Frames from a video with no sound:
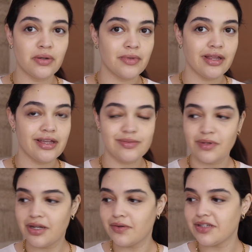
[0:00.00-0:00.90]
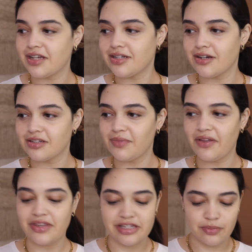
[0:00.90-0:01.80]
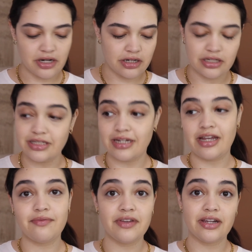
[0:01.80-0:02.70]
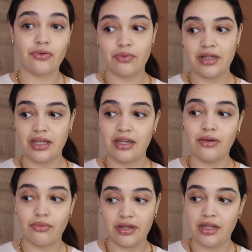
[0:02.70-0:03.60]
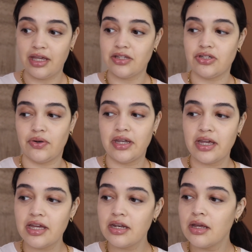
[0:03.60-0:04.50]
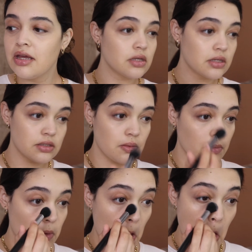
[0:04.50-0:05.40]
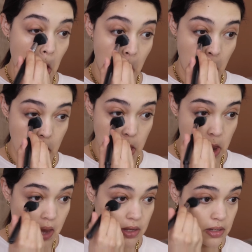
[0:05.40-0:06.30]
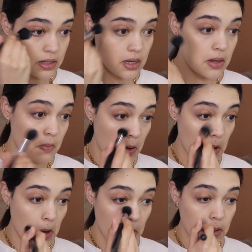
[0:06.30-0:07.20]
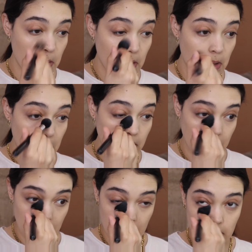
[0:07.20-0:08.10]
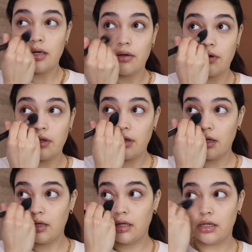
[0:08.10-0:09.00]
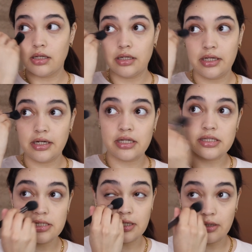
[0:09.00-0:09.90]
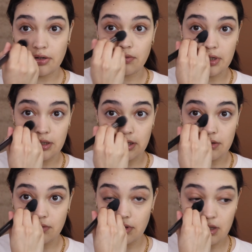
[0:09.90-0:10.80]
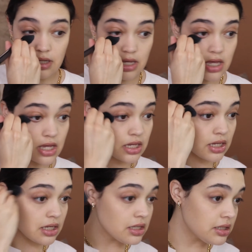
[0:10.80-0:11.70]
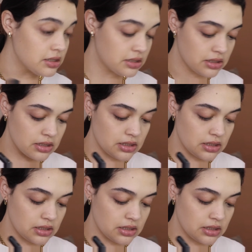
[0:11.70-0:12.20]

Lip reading: of my last videos I talked about this product, and I've been really enjoying it. Take some of that and just set my under eyes. I really need concealer right now, because